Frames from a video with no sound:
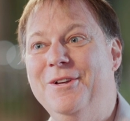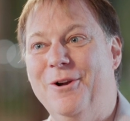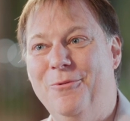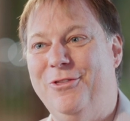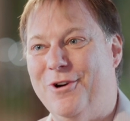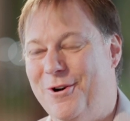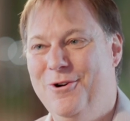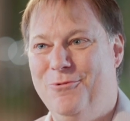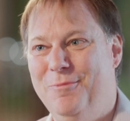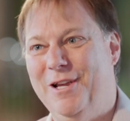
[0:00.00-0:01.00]
You know, we thought,
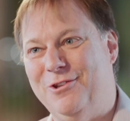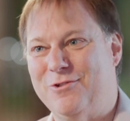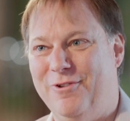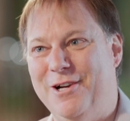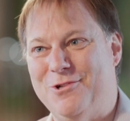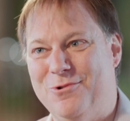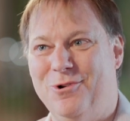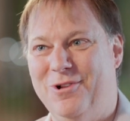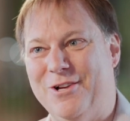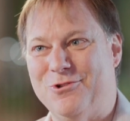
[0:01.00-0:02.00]
oh, we'll make this for high
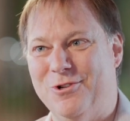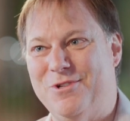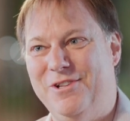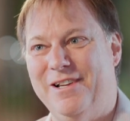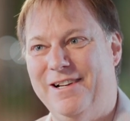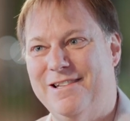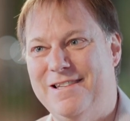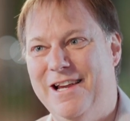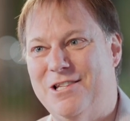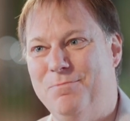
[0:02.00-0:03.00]
school classrooms in the United
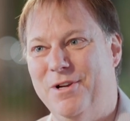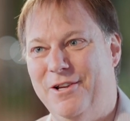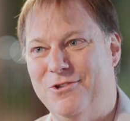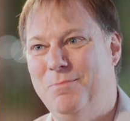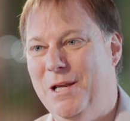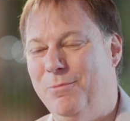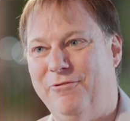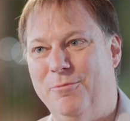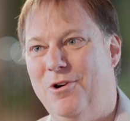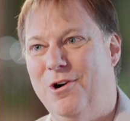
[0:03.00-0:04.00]
States, but it's people
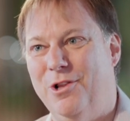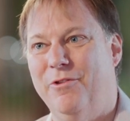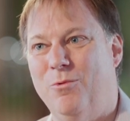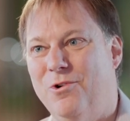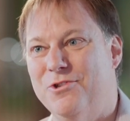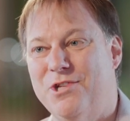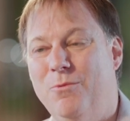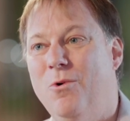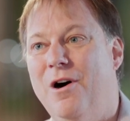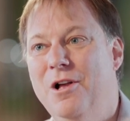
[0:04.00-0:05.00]
from all over the world
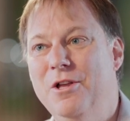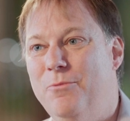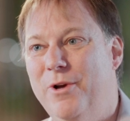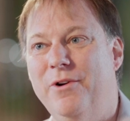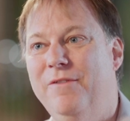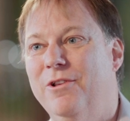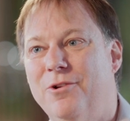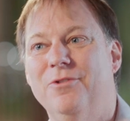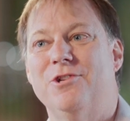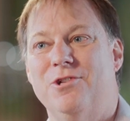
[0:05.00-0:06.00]
saying, wow, we don't even
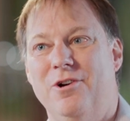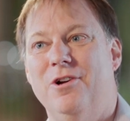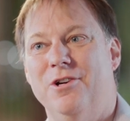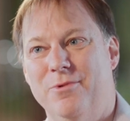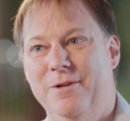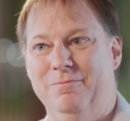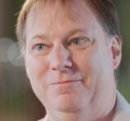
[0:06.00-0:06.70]
learn this in our country.